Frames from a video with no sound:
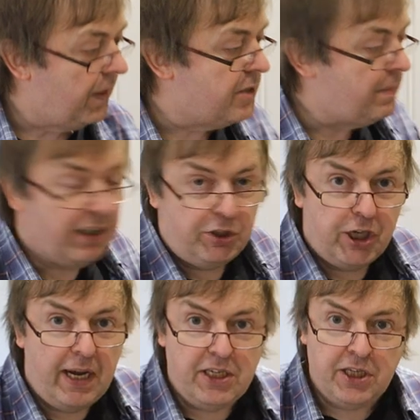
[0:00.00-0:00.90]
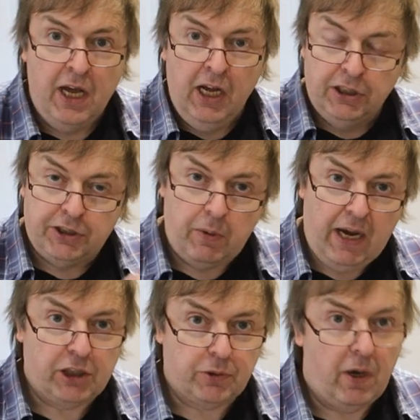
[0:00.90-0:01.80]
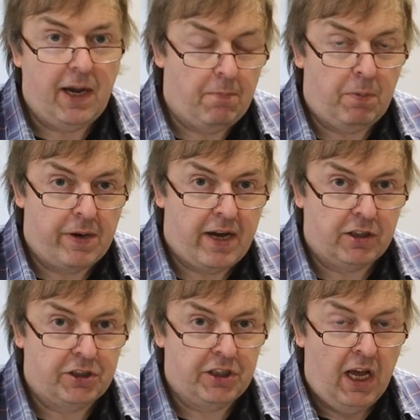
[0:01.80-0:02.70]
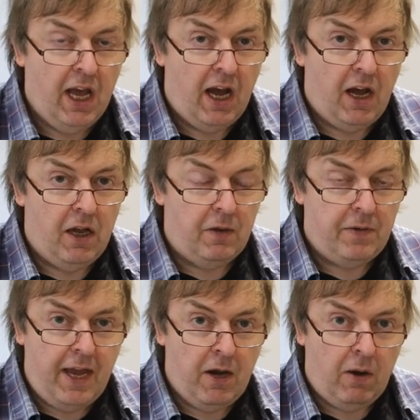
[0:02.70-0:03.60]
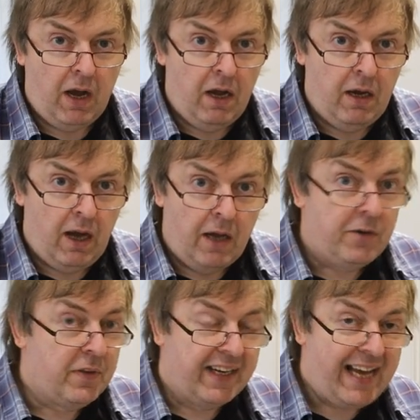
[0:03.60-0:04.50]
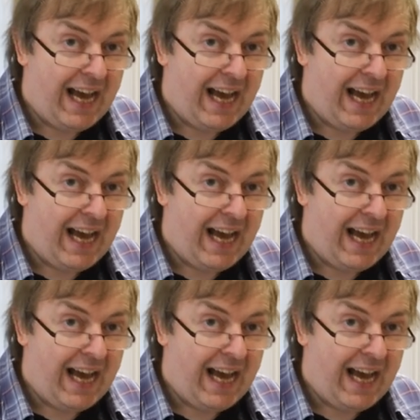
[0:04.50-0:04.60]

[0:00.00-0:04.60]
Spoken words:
There's been a change, so X-Rite products are now under the